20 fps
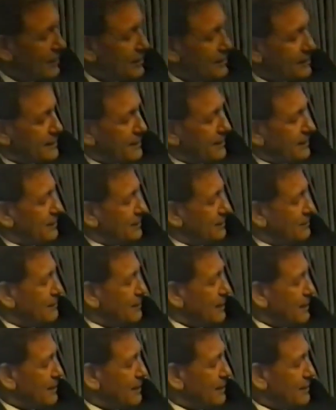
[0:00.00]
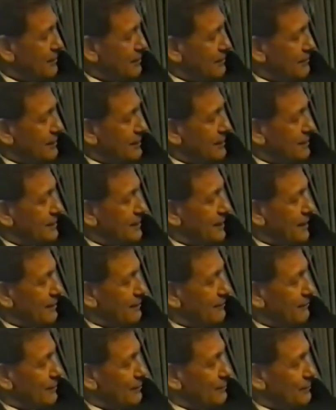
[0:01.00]
I see the drug couriers
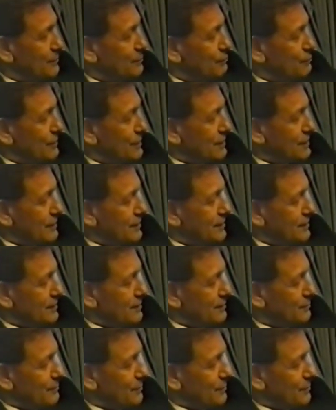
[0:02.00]
going from Switzerland to